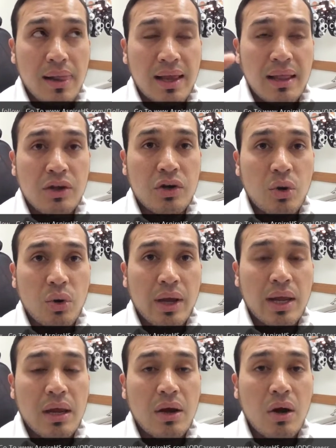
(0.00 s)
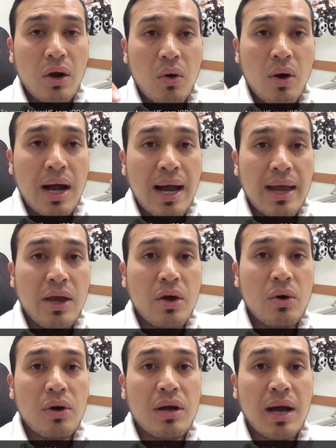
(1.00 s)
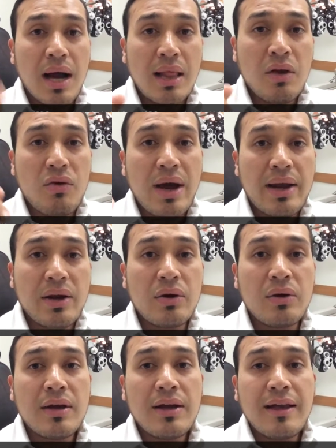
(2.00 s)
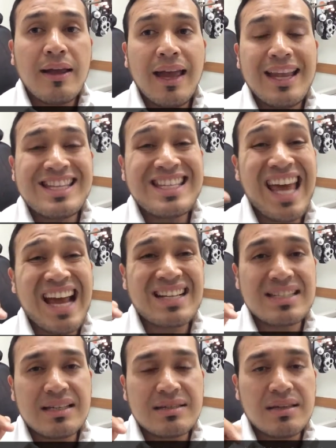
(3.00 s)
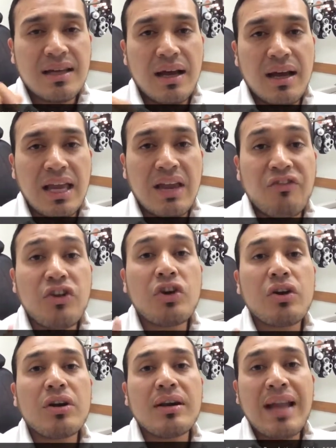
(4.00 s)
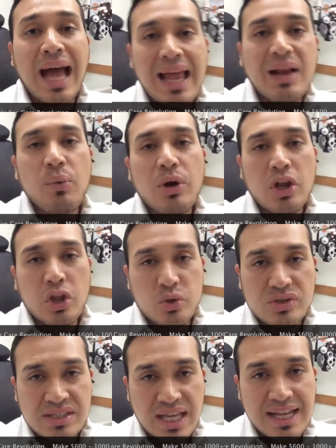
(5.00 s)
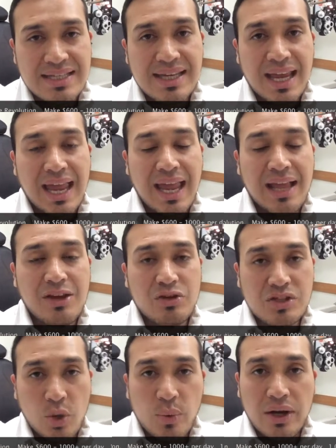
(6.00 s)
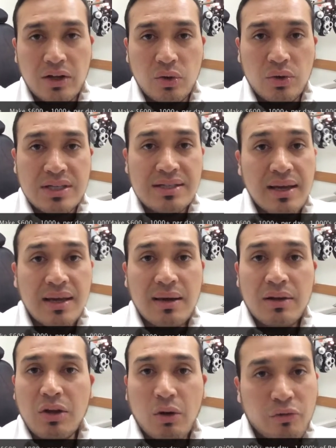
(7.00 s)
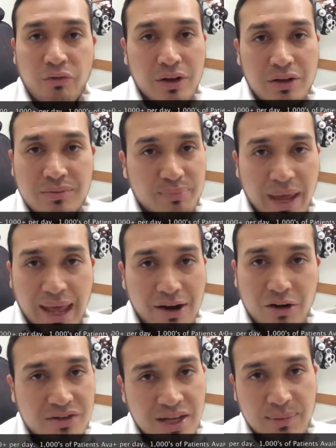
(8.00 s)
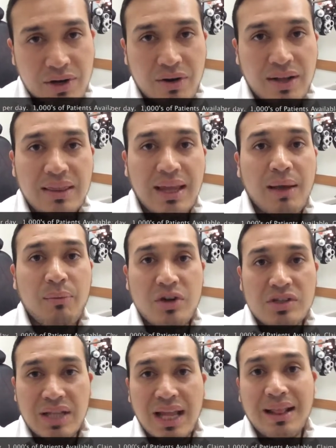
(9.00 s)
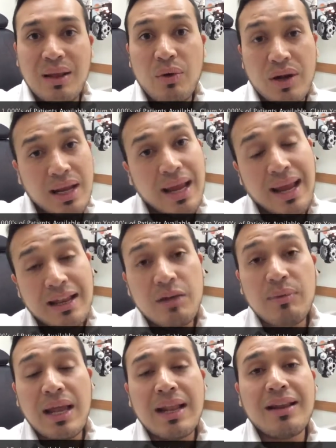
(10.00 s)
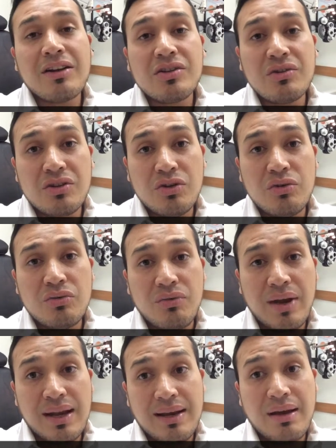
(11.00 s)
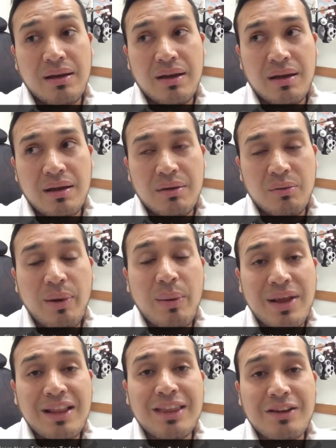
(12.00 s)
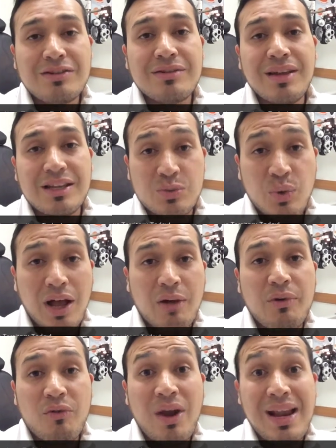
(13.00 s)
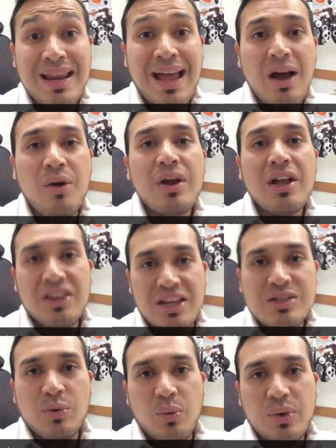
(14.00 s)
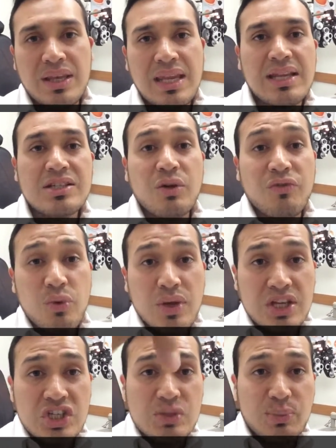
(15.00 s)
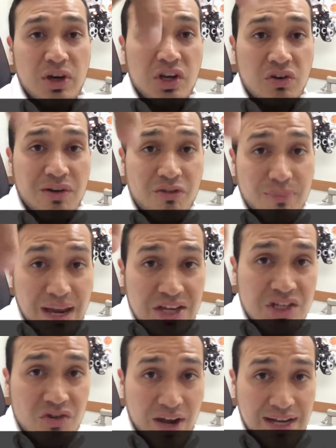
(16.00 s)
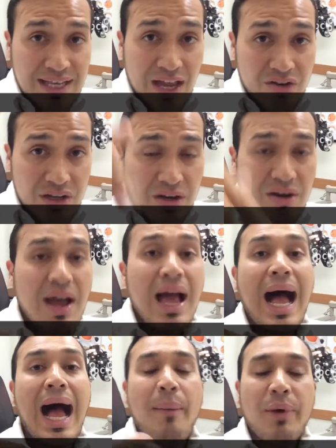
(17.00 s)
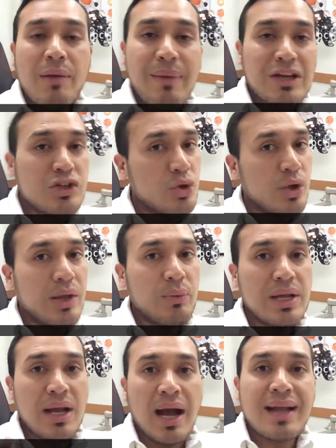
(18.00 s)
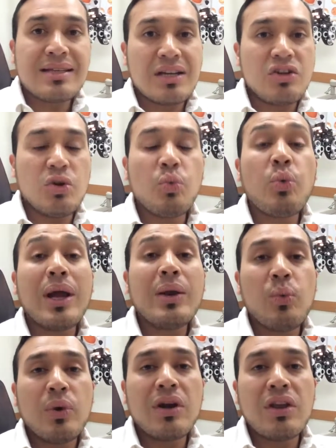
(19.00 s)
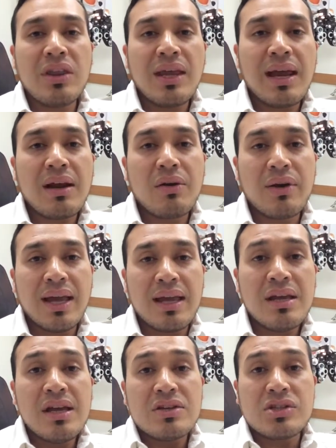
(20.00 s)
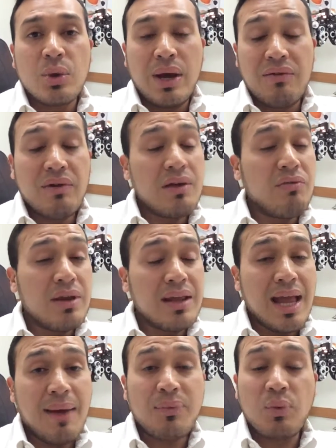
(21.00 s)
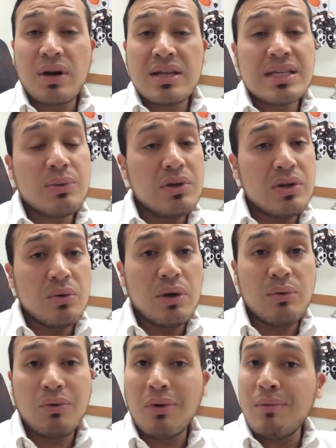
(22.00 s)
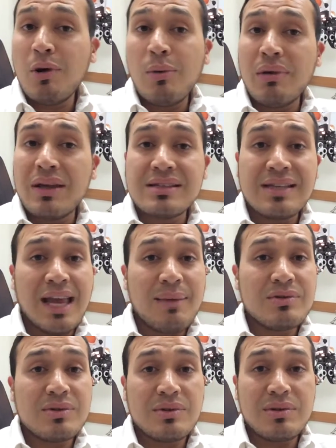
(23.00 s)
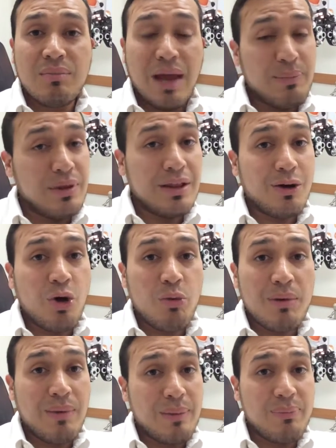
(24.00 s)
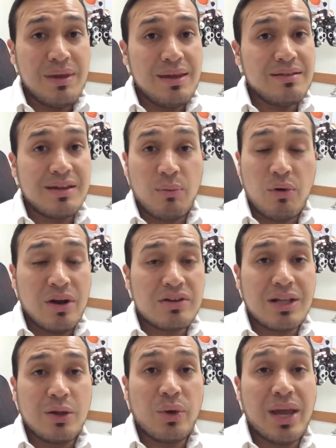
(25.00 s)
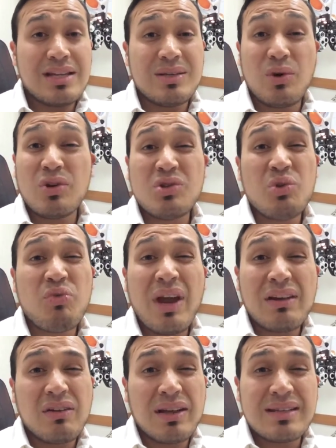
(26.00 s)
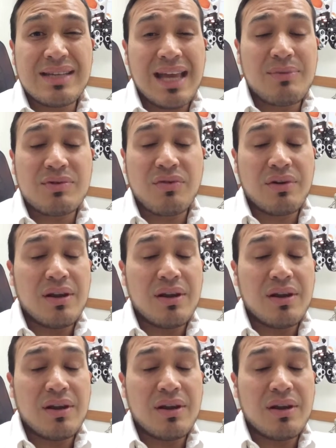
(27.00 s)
Illinois, Ohio, Colorado, and Texas. If you're not in one of those states and you still want to do this, don't feel bad or timid or anything, because likely we're going to end up getting there to you right now. We'll probably get there as well, but right now, these are what we need. So if you can just put your information right down here, I'm going to make sure that we contact you when we're there, okay? So I already recapped what it is that we're doing. We're doing mobile exams. It might be in the home. It might be somewhere else on location. We'll also do retinal exams